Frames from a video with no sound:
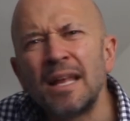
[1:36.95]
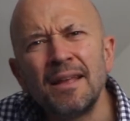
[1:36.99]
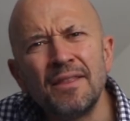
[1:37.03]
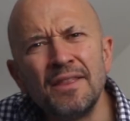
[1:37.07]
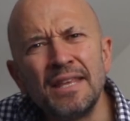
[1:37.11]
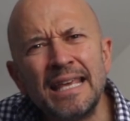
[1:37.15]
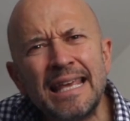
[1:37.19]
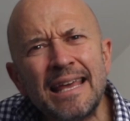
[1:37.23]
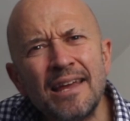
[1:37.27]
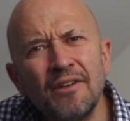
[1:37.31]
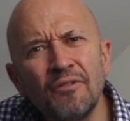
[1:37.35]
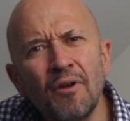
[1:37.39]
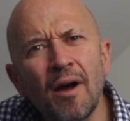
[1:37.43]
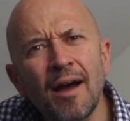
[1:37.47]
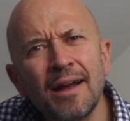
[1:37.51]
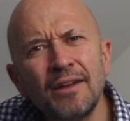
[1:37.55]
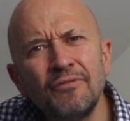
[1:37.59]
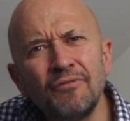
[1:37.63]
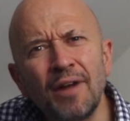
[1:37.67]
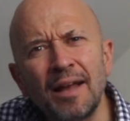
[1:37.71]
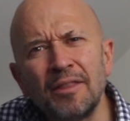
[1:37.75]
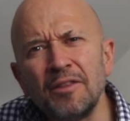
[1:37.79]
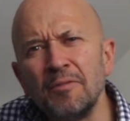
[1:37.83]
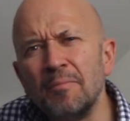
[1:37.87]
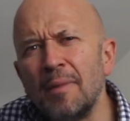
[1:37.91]
The year I
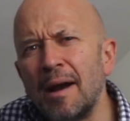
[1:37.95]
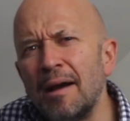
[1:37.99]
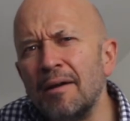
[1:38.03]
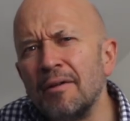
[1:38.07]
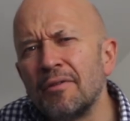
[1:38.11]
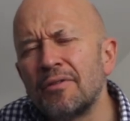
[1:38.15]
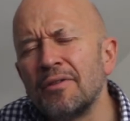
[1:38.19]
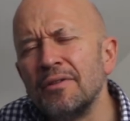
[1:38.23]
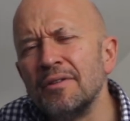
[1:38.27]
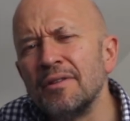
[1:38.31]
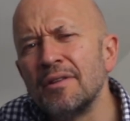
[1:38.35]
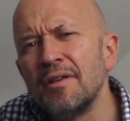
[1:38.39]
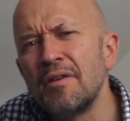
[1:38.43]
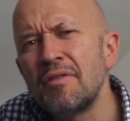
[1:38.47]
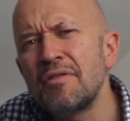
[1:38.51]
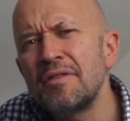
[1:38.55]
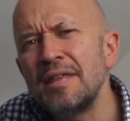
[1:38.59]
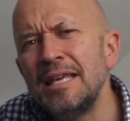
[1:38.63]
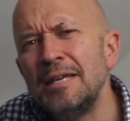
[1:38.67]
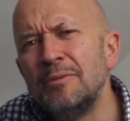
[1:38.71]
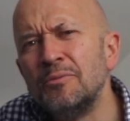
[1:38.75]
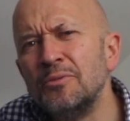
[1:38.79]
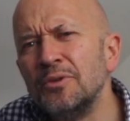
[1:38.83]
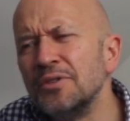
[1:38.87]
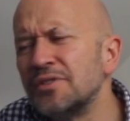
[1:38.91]
ran the marathon, the
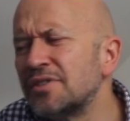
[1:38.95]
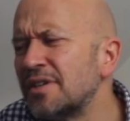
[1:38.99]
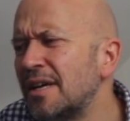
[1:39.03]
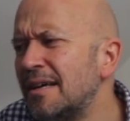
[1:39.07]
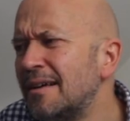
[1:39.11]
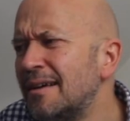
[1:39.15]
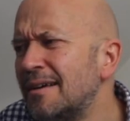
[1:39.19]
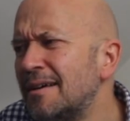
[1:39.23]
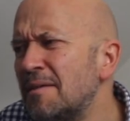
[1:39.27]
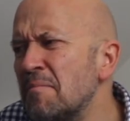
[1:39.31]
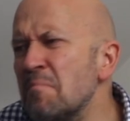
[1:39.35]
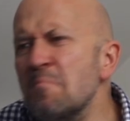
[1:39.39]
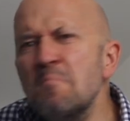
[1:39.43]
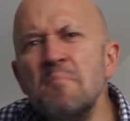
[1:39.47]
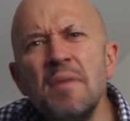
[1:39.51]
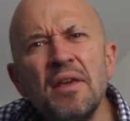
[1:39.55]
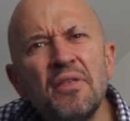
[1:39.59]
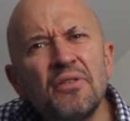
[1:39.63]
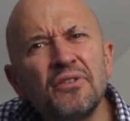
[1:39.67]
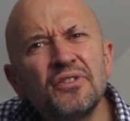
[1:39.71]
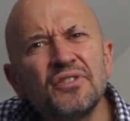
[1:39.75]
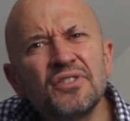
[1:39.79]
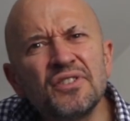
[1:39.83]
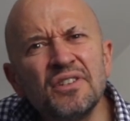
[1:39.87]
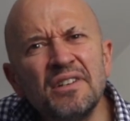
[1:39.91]
theme was
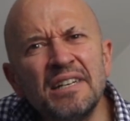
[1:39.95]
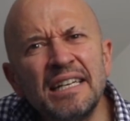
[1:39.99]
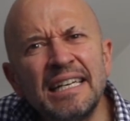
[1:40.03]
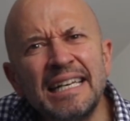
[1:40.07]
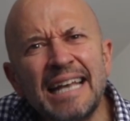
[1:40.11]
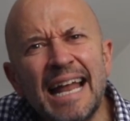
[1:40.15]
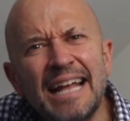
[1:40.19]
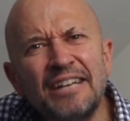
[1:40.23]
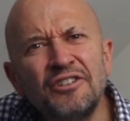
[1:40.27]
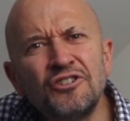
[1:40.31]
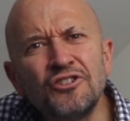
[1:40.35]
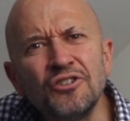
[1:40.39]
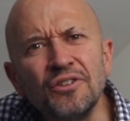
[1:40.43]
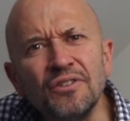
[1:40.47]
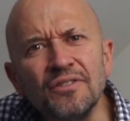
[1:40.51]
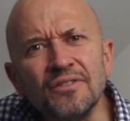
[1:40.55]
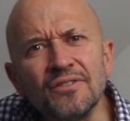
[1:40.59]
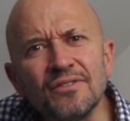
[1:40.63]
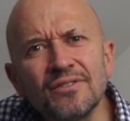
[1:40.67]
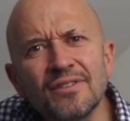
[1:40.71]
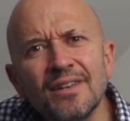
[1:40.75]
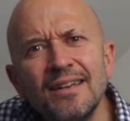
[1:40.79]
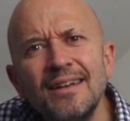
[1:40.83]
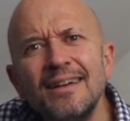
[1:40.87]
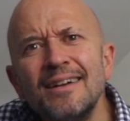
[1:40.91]
myths and
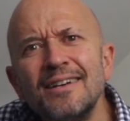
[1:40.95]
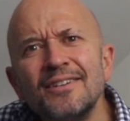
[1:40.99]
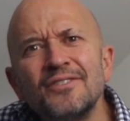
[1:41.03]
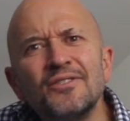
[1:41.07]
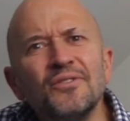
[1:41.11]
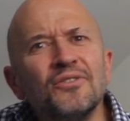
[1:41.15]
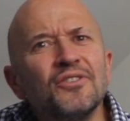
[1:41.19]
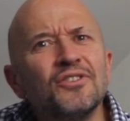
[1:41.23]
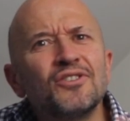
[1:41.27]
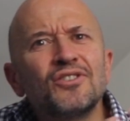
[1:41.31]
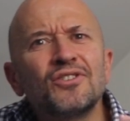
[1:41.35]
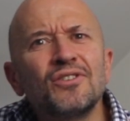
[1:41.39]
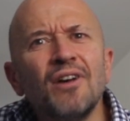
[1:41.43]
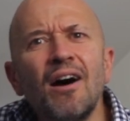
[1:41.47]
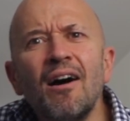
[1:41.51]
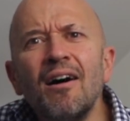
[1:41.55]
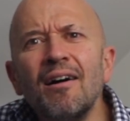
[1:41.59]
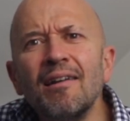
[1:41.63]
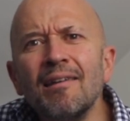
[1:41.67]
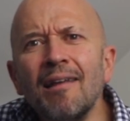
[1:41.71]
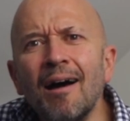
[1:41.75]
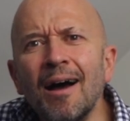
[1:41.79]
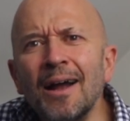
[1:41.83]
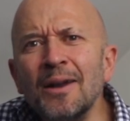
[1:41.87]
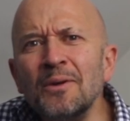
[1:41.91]
legends, so the
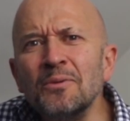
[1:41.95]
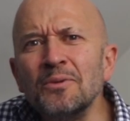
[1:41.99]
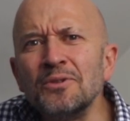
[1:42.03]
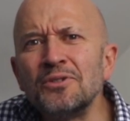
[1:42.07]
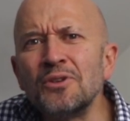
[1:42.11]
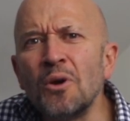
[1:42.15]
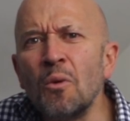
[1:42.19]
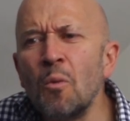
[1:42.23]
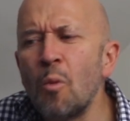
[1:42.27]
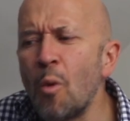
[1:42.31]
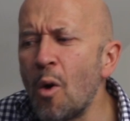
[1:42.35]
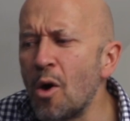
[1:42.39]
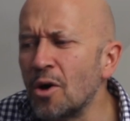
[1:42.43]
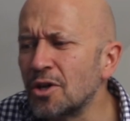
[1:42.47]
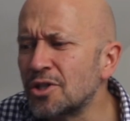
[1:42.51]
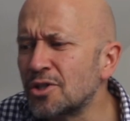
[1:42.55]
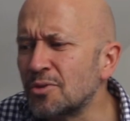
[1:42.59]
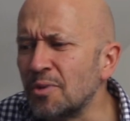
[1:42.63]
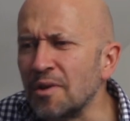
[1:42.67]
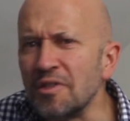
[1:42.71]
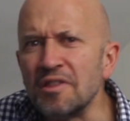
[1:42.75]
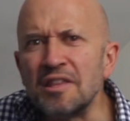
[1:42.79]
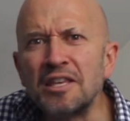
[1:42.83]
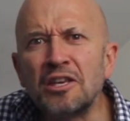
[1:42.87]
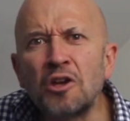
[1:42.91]
start line was awash
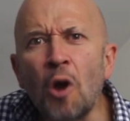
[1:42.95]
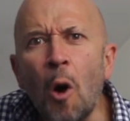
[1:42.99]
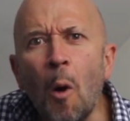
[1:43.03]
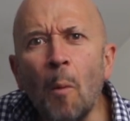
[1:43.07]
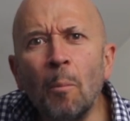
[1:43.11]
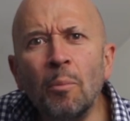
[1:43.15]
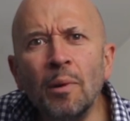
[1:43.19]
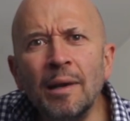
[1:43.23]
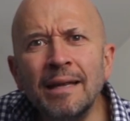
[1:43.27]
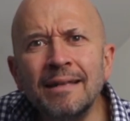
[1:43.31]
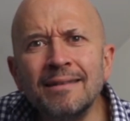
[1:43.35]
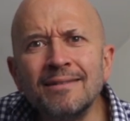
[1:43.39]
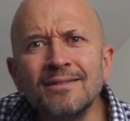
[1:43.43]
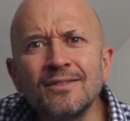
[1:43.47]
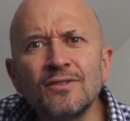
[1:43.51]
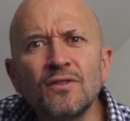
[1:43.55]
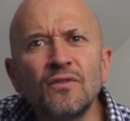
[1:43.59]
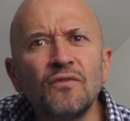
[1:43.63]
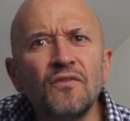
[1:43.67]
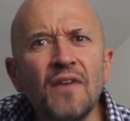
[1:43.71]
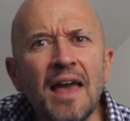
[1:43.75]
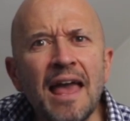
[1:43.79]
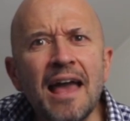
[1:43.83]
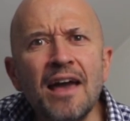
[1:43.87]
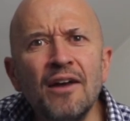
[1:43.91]
with goblins,
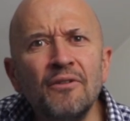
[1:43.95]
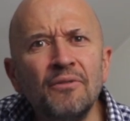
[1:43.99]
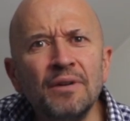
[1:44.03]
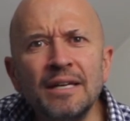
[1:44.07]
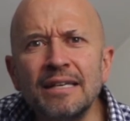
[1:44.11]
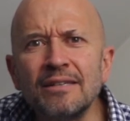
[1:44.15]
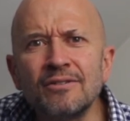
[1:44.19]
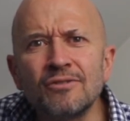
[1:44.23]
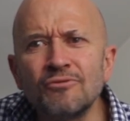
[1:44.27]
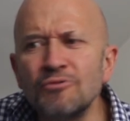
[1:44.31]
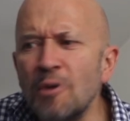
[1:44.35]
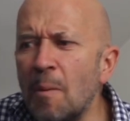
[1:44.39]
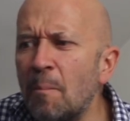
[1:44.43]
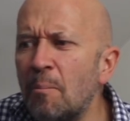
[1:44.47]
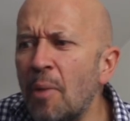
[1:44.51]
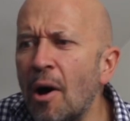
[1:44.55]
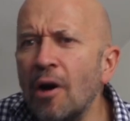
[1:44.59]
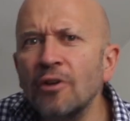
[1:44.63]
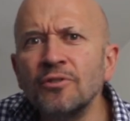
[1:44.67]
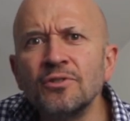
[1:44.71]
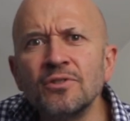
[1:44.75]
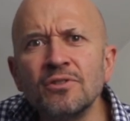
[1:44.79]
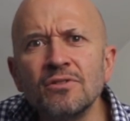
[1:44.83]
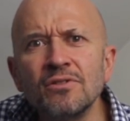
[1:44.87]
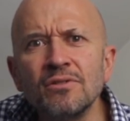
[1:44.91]
fairies,
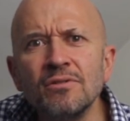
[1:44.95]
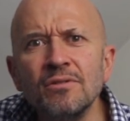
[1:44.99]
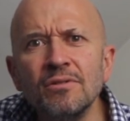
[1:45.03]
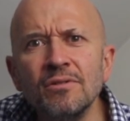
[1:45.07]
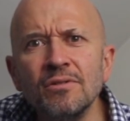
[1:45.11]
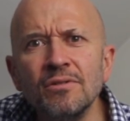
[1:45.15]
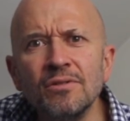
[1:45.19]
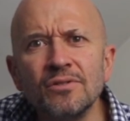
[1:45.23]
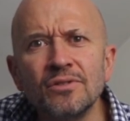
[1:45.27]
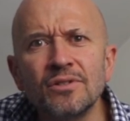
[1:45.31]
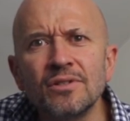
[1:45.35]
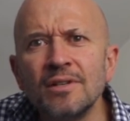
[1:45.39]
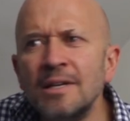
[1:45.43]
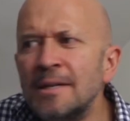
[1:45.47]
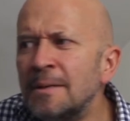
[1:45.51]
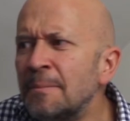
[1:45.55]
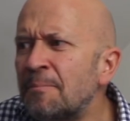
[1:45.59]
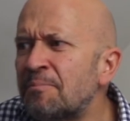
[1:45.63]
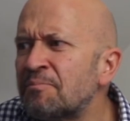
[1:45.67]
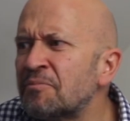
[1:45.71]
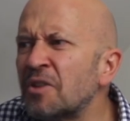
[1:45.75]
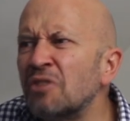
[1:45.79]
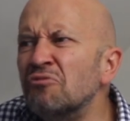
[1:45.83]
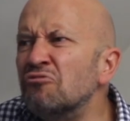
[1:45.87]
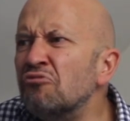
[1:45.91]
Rapunzels,
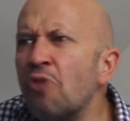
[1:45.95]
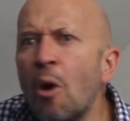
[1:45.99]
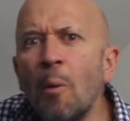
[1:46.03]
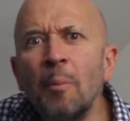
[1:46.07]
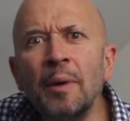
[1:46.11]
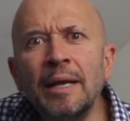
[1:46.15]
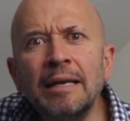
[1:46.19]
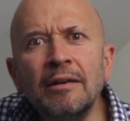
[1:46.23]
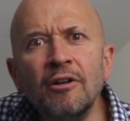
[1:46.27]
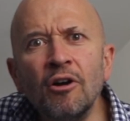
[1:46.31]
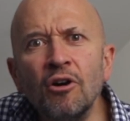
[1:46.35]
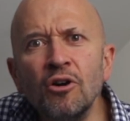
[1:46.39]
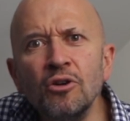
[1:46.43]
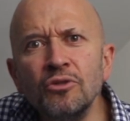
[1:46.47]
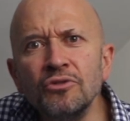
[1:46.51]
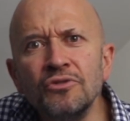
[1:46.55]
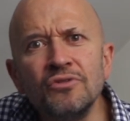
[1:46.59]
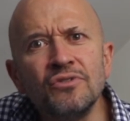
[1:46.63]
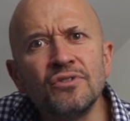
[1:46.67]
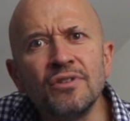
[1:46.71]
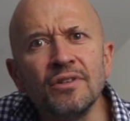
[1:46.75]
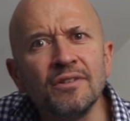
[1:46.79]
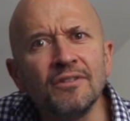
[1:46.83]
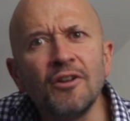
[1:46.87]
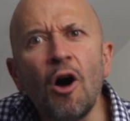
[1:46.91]
Robin
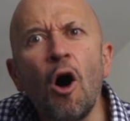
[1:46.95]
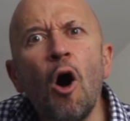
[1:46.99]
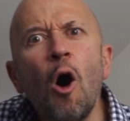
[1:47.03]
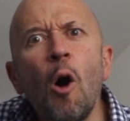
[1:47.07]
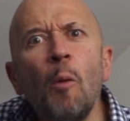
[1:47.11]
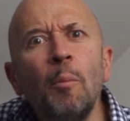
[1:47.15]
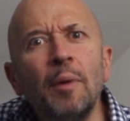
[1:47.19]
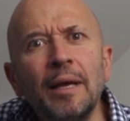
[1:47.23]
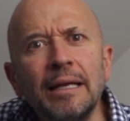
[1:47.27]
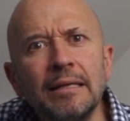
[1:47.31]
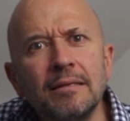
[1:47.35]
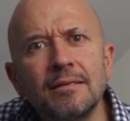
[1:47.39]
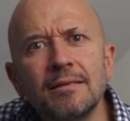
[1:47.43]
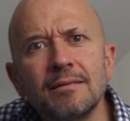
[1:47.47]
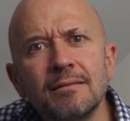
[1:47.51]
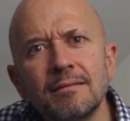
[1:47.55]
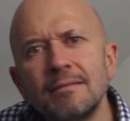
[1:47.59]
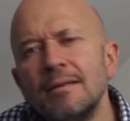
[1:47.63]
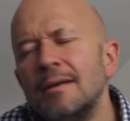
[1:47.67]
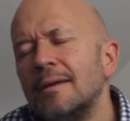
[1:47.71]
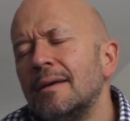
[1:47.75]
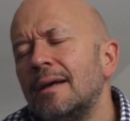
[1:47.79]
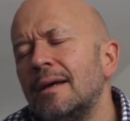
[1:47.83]
Hoods and hobbits.